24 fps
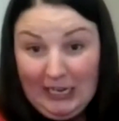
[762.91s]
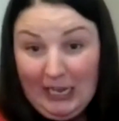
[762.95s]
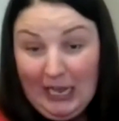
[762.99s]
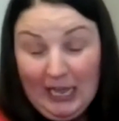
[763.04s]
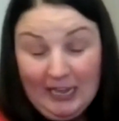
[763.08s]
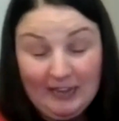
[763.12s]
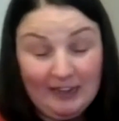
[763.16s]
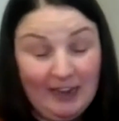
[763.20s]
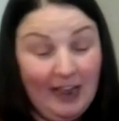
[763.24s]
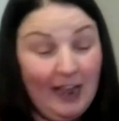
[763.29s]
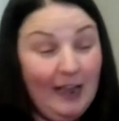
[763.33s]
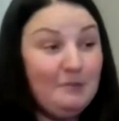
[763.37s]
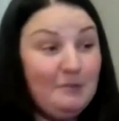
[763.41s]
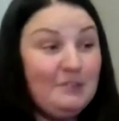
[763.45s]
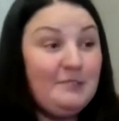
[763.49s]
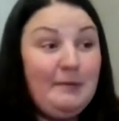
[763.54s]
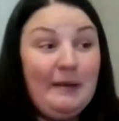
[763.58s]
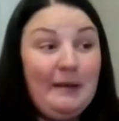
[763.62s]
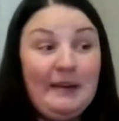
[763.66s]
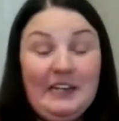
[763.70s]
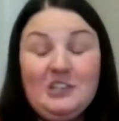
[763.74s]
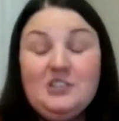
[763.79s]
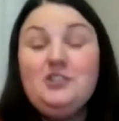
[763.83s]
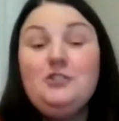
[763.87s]
and I was
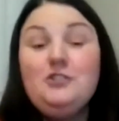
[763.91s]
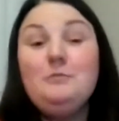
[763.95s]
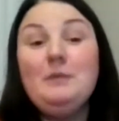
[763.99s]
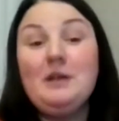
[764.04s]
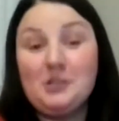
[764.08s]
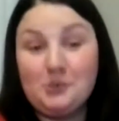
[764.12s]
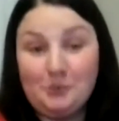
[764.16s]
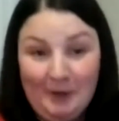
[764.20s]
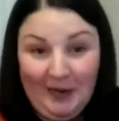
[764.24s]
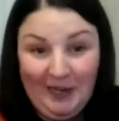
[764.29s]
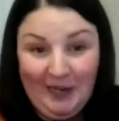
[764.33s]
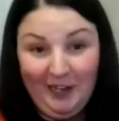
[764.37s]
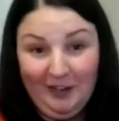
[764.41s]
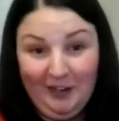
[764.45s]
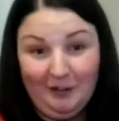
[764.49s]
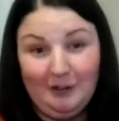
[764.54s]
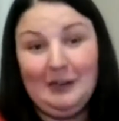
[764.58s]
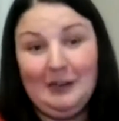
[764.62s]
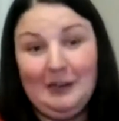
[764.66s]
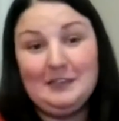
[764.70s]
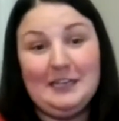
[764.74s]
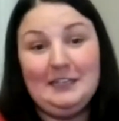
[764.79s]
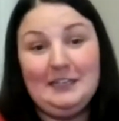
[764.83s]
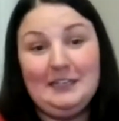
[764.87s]
spending too much money
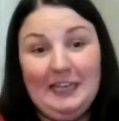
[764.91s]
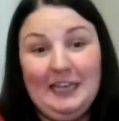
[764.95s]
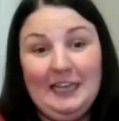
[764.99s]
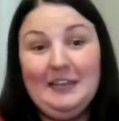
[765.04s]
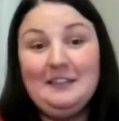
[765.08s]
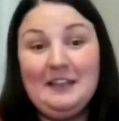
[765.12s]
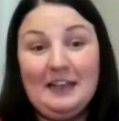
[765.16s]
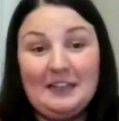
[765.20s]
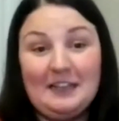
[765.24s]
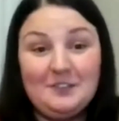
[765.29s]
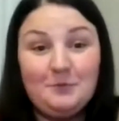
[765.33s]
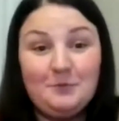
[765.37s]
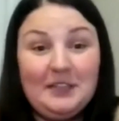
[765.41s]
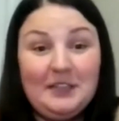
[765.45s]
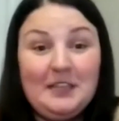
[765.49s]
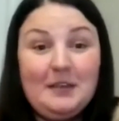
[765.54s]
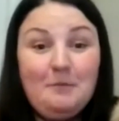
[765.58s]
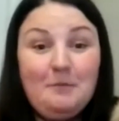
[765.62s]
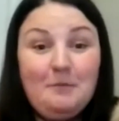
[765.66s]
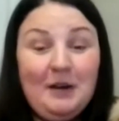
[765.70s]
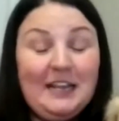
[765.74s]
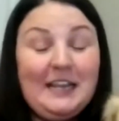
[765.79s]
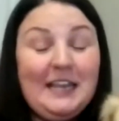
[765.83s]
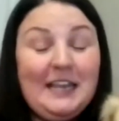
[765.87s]
on Dudley, and that's really
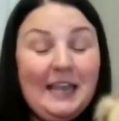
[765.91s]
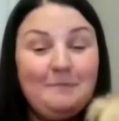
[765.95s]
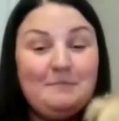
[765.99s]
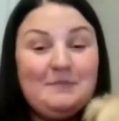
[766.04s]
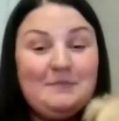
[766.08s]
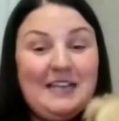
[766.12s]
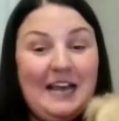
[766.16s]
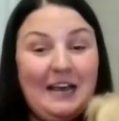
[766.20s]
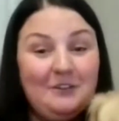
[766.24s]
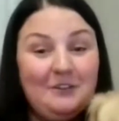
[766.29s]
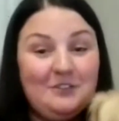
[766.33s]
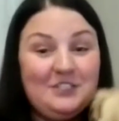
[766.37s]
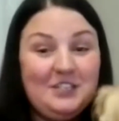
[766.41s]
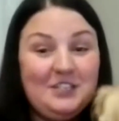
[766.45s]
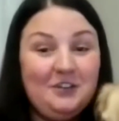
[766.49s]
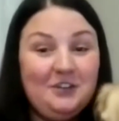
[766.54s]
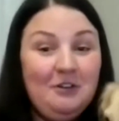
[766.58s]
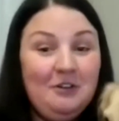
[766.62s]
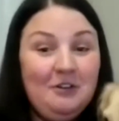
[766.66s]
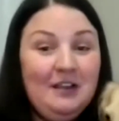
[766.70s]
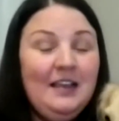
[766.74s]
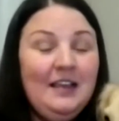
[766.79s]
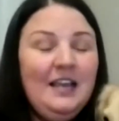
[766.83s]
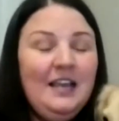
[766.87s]
what it came down to.